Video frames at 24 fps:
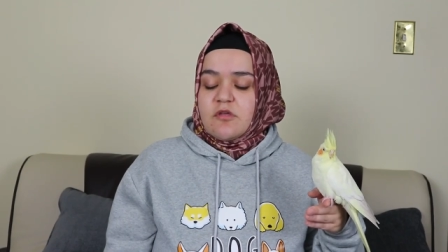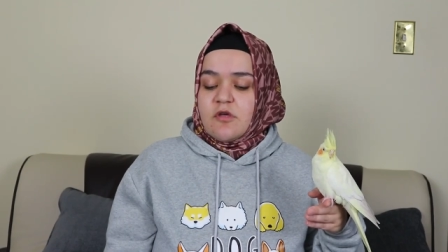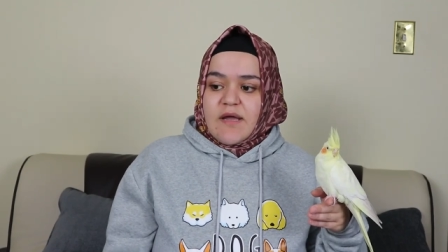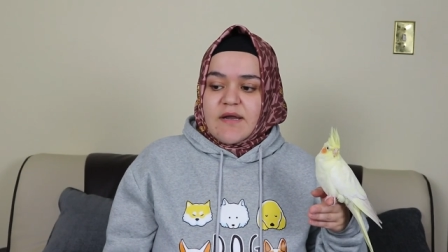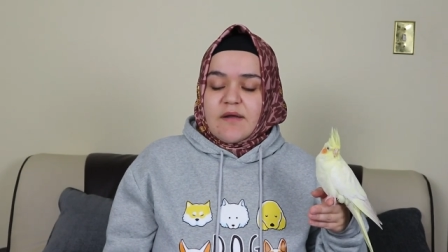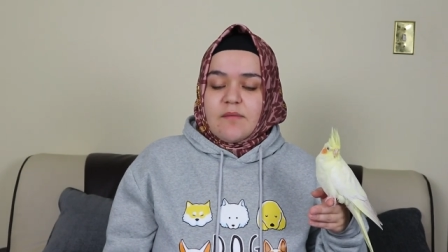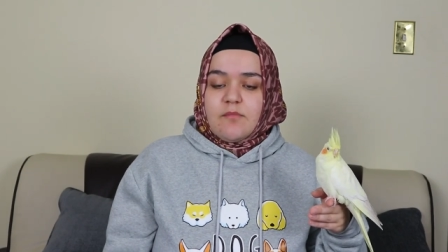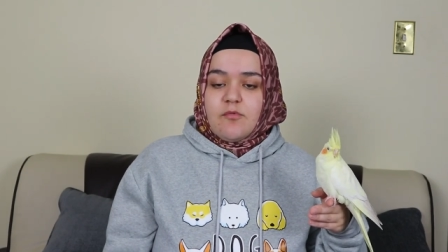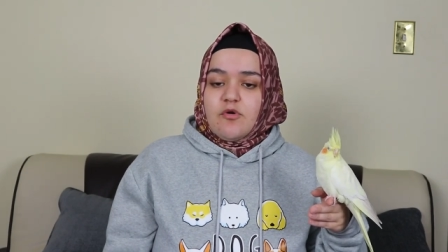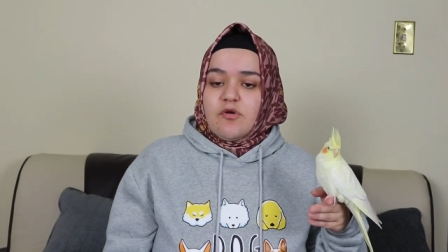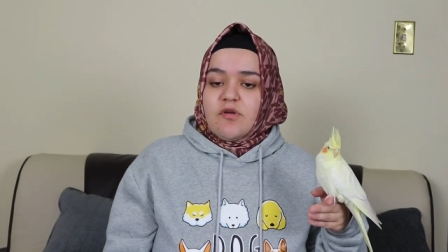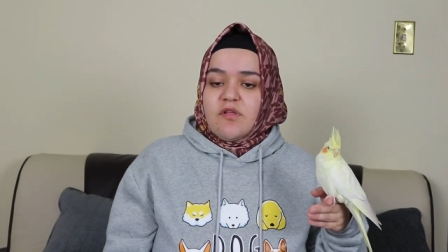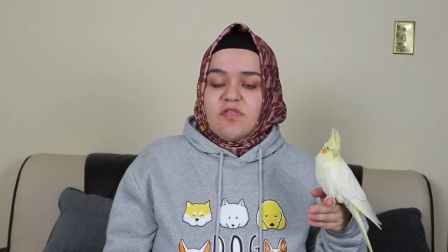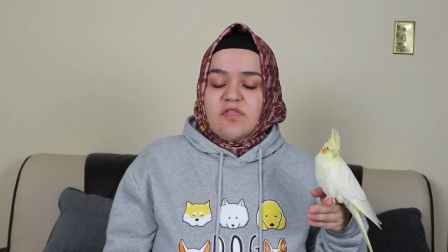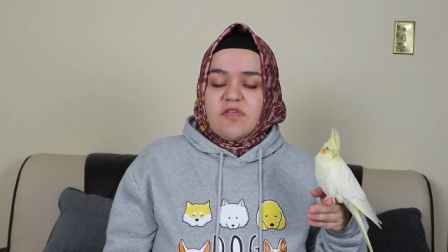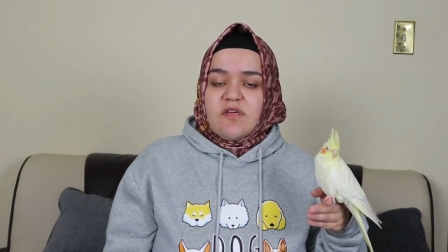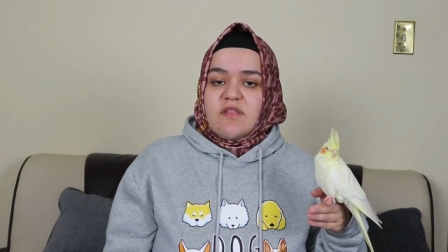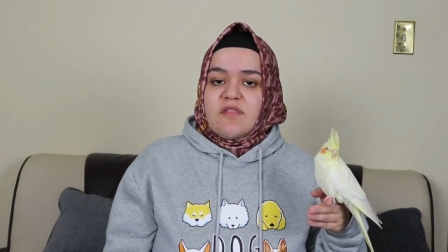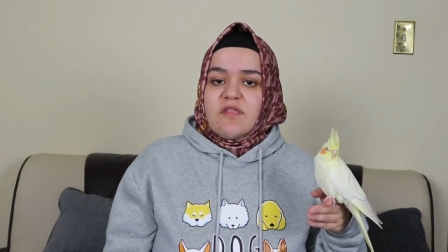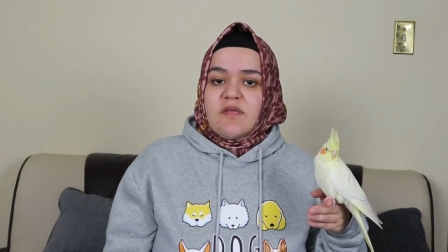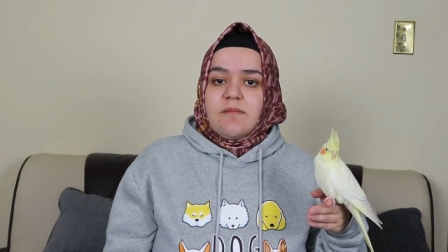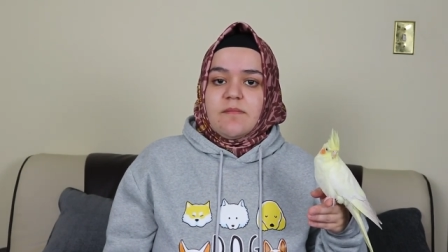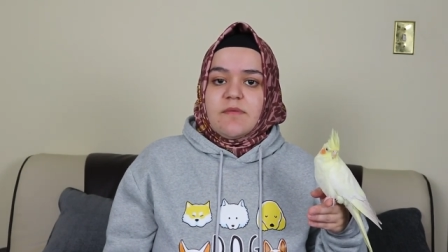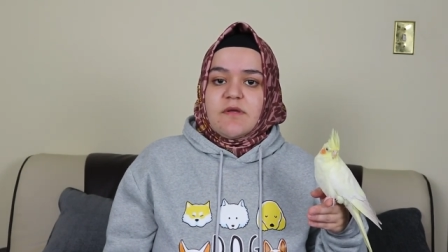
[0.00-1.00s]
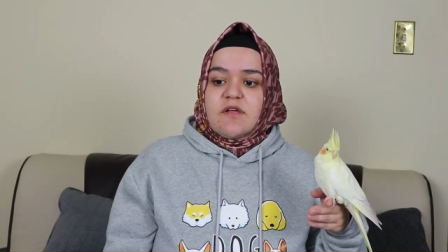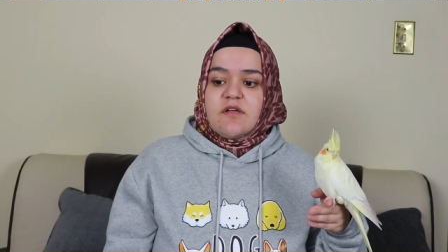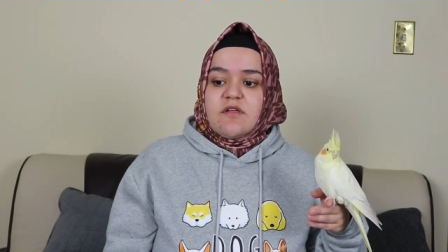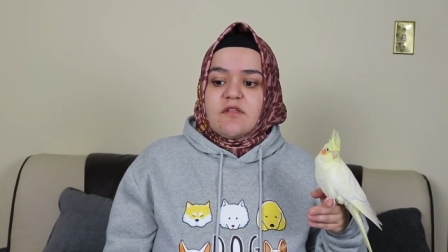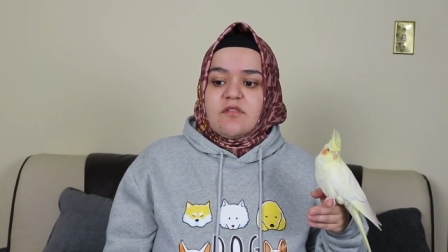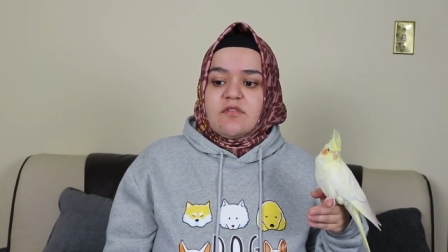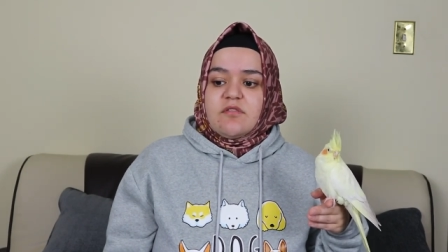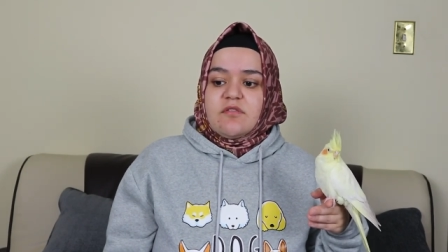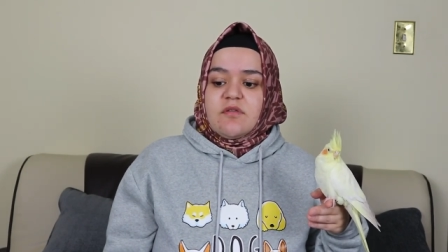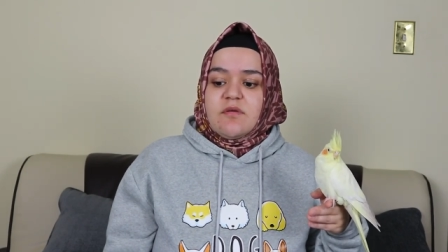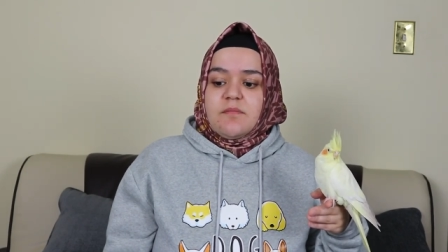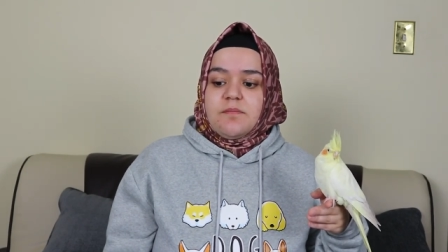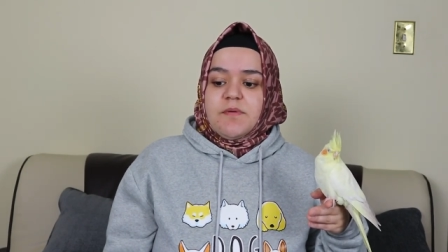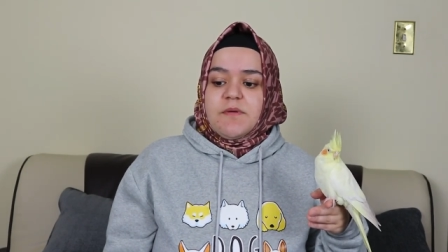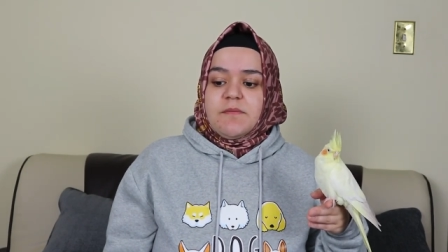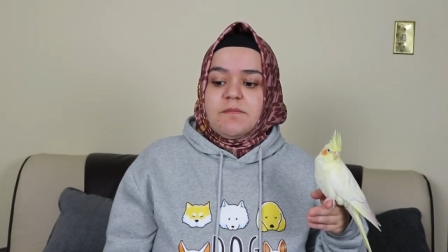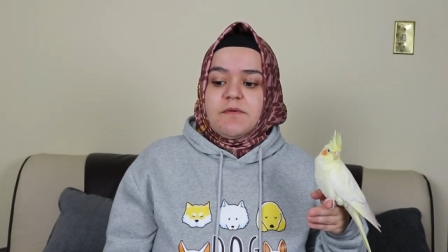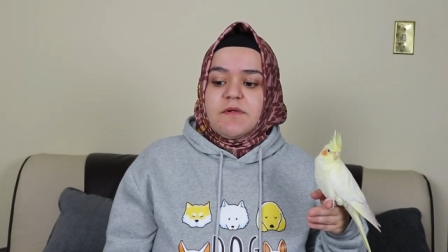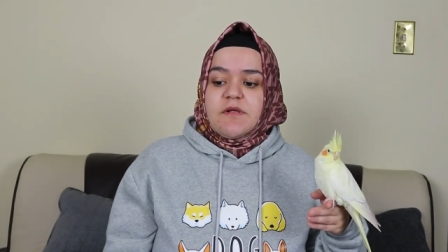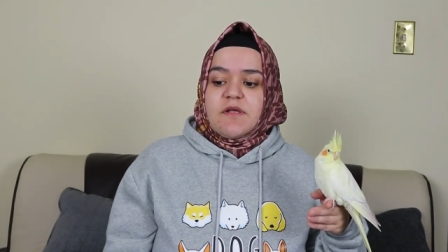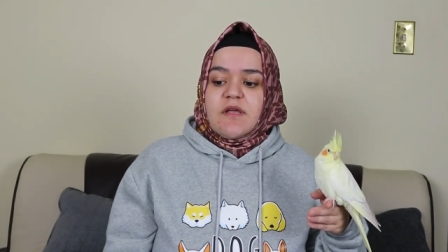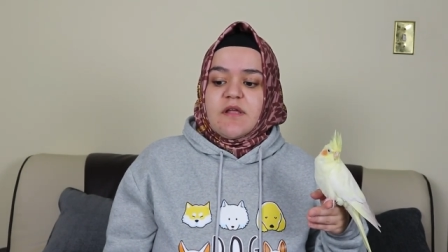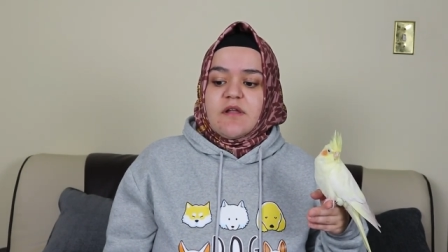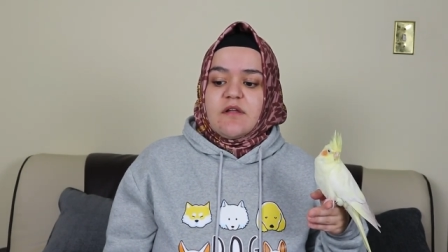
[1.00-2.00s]
And I'm only saying that because
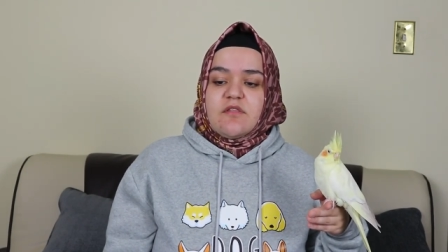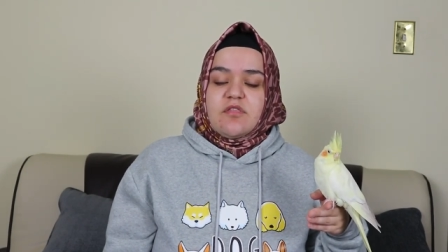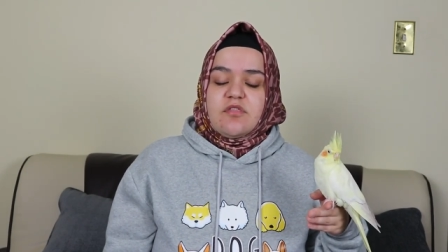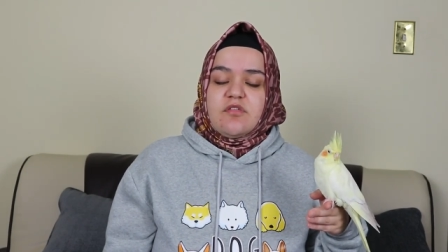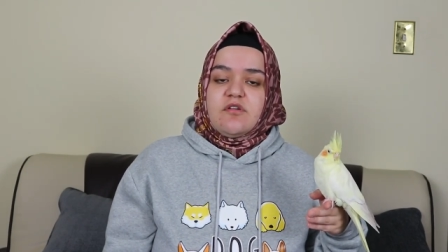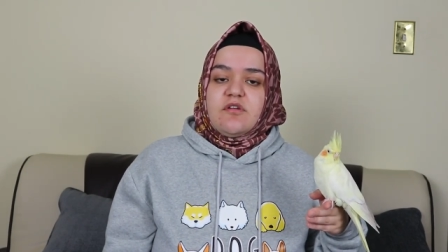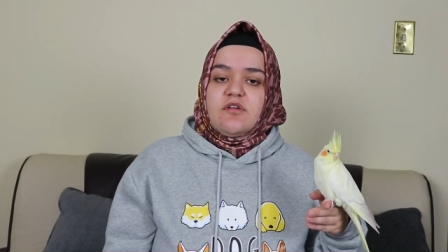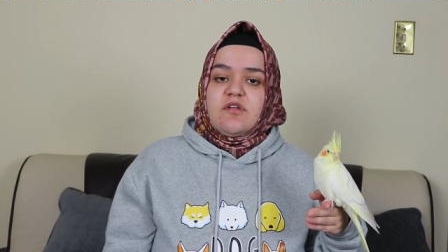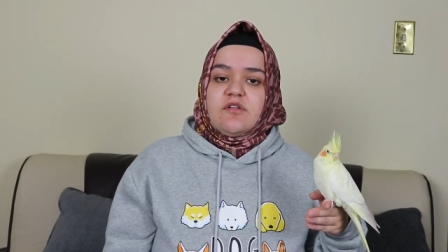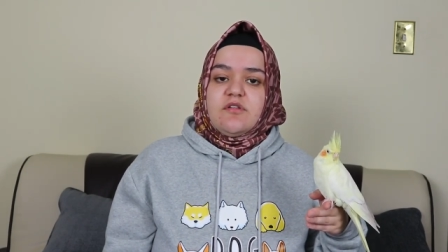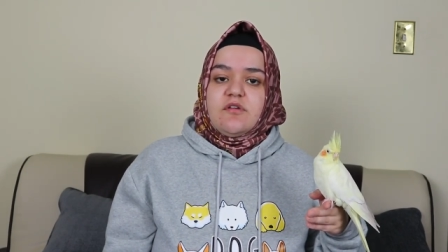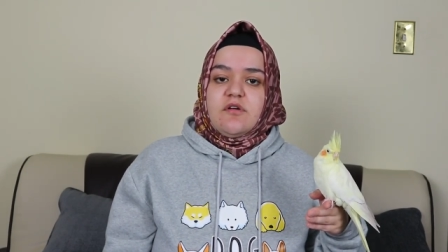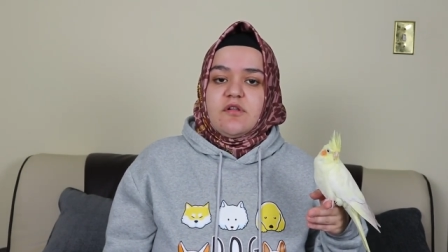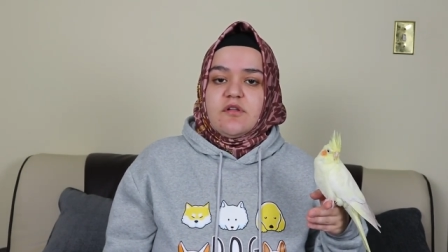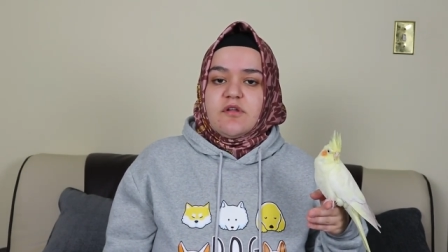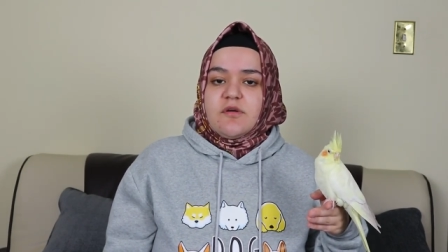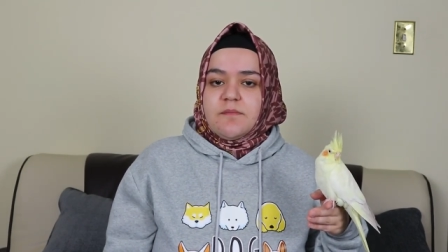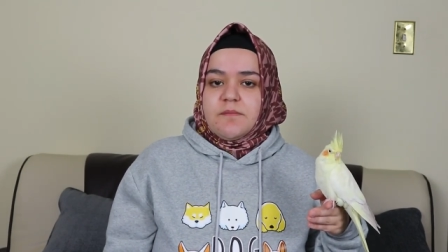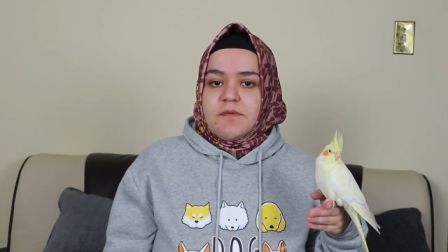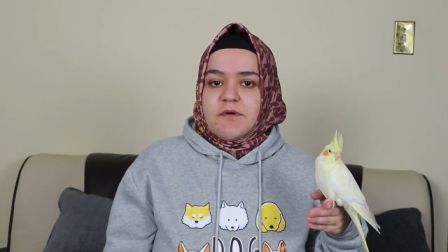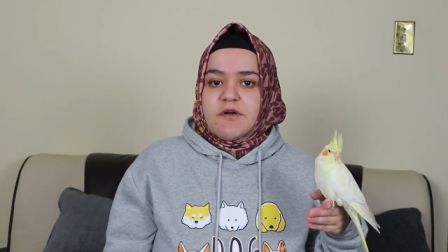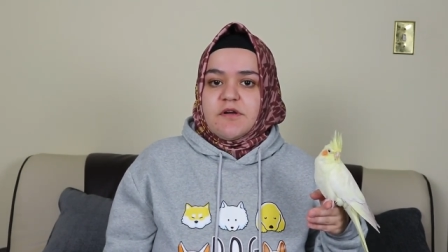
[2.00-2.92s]
people get a $30